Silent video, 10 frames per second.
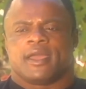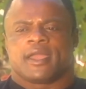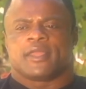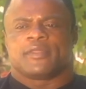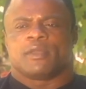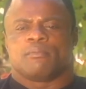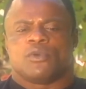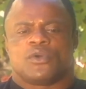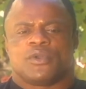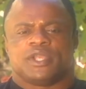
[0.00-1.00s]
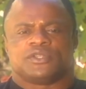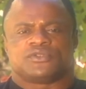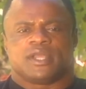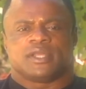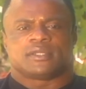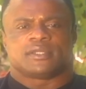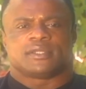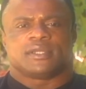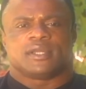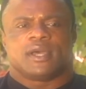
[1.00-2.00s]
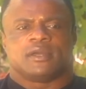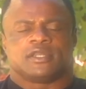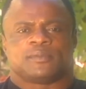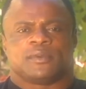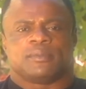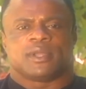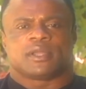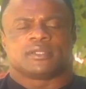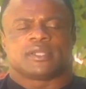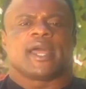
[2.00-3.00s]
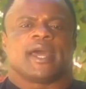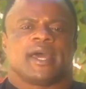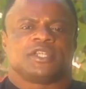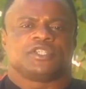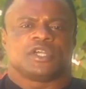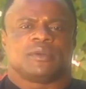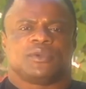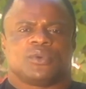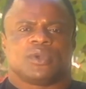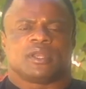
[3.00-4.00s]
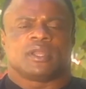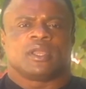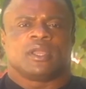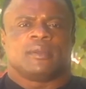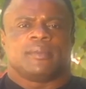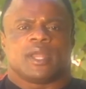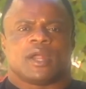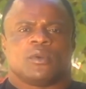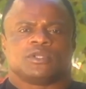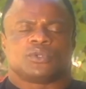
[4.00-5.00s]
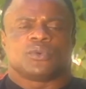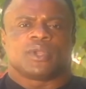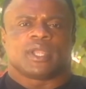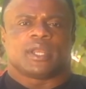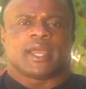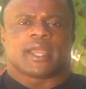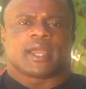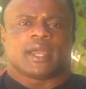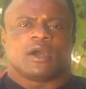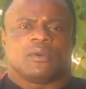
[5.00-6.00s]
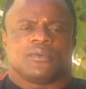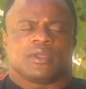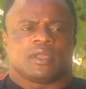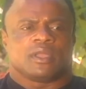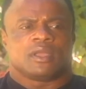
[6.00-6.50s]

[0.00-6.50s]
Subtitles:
getting more interest on the sport, because I had a job doing, but I was doing it like a hobby.